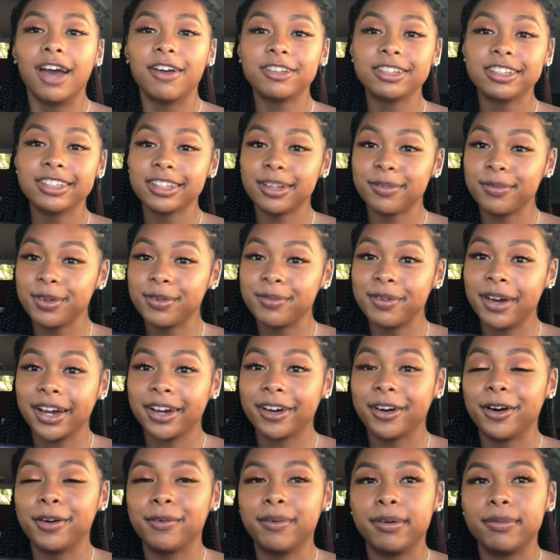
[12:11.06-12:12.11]
since I've been back
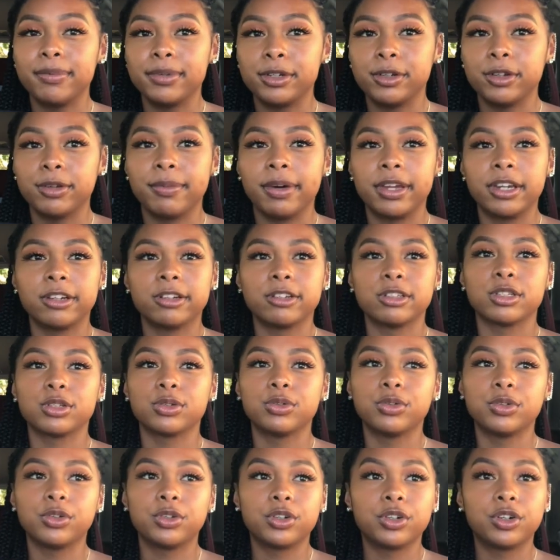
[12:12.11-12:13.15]
home, I've been doing better in
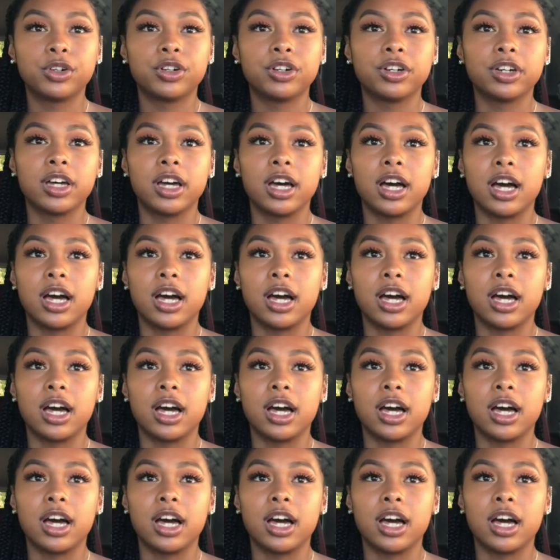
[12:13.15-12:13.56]
school,